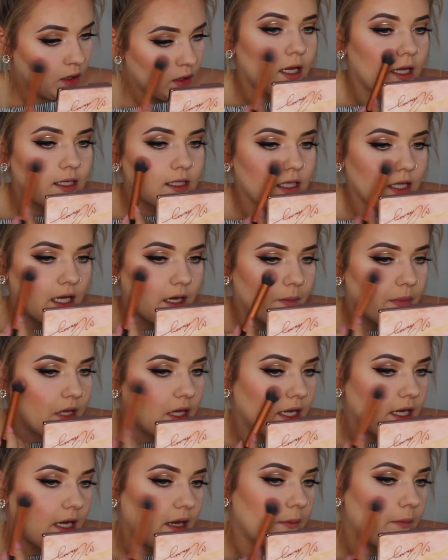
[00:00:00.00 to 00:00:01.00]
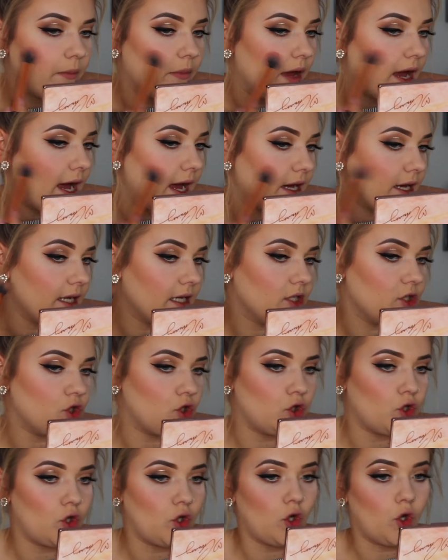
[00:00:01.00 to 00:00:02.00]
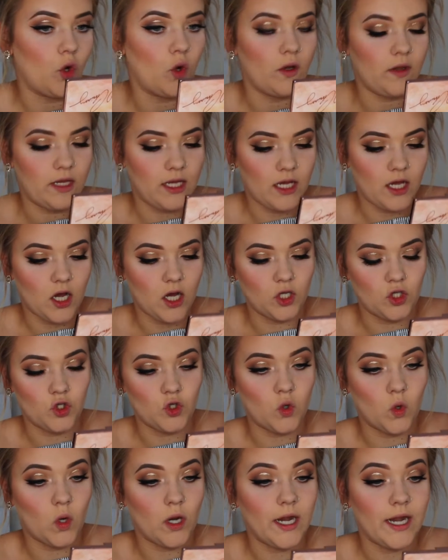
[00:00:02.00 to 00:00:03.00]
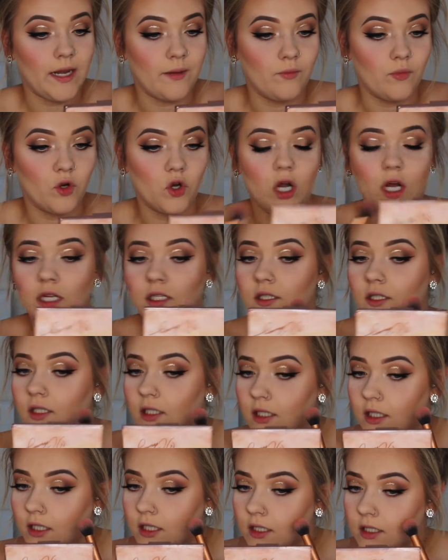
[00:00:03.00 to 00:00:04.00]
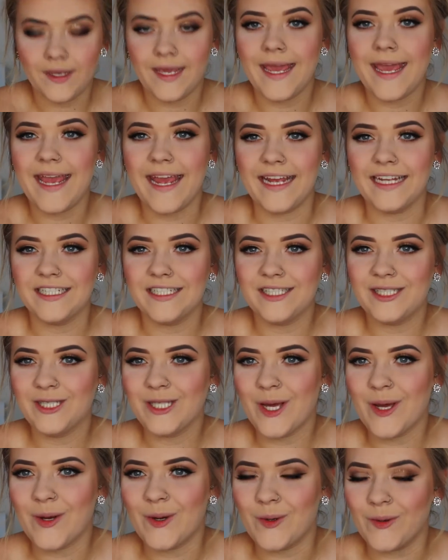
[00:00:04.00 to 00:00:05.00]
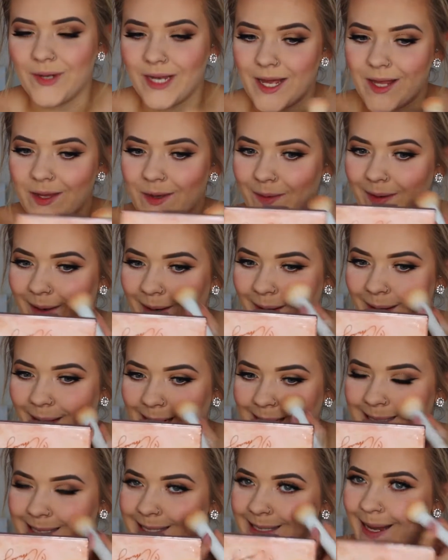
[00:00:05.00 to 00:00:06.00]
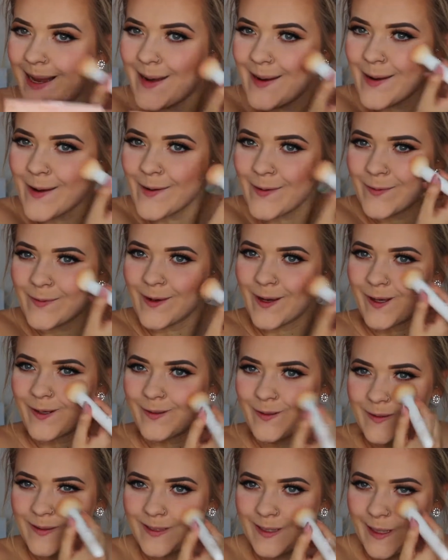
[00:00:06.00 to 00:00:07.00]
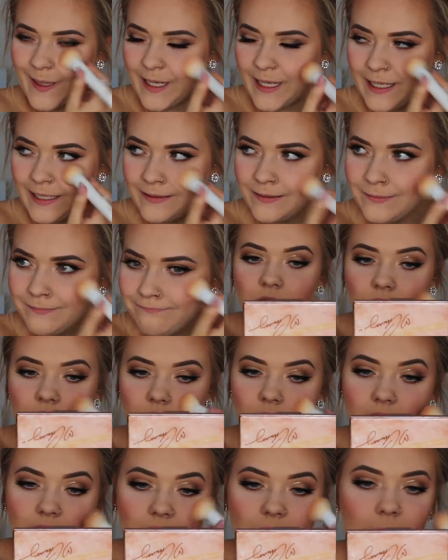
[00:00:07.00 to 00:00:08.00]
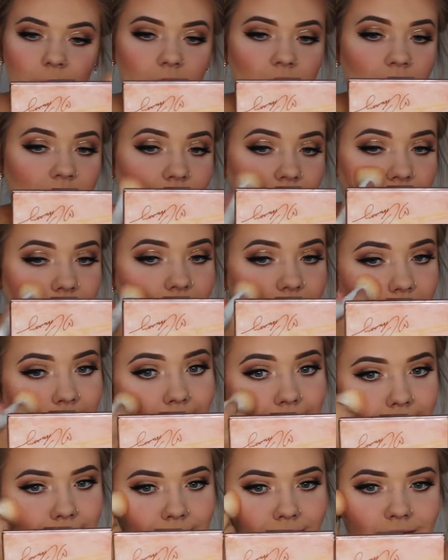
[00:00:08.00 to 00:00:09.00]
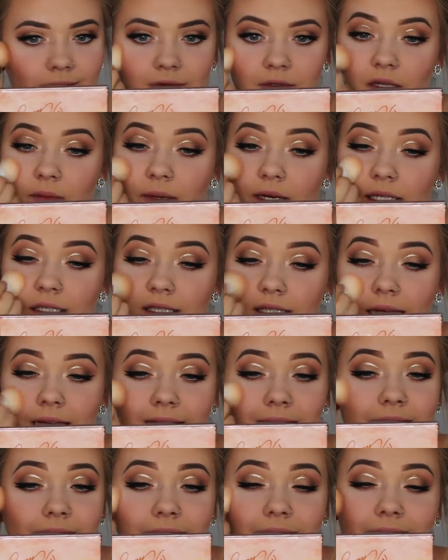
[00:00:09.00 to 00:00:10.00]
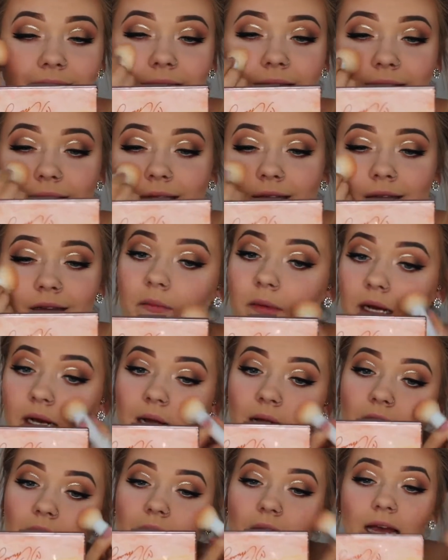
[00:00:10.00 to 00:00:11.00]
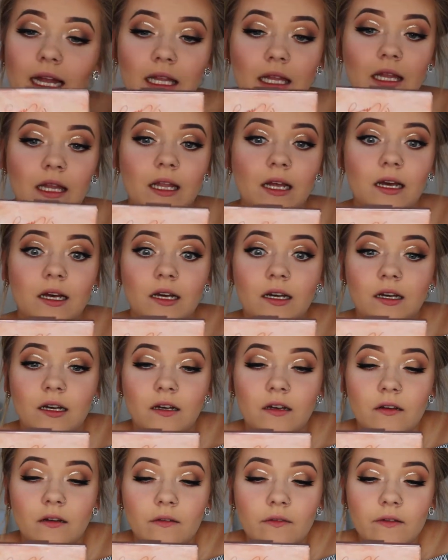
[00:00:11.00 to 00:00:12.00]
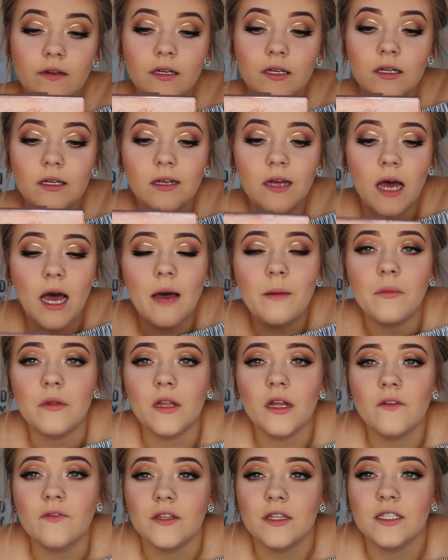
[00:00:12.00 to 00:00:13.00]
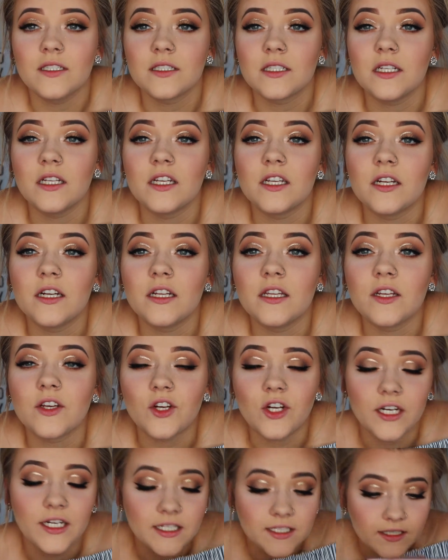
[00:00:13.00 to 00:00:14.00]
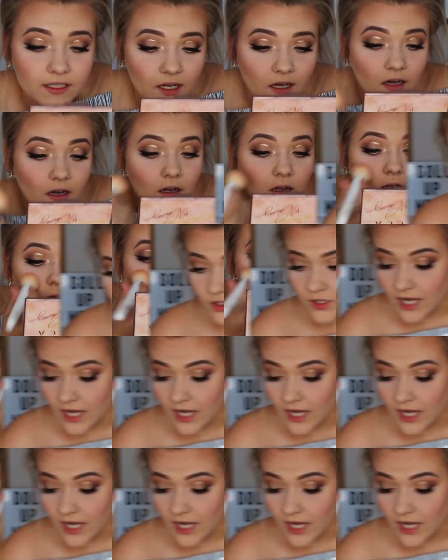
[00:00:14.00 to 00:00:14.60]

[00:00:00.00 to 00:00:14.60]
like to like blend it back into the contour and bronzer. Okay, so now that we are nice and rosy, I'm trying to blend that out the best I can. Oh my god, I'm loving this glitter in the grace, y'all. So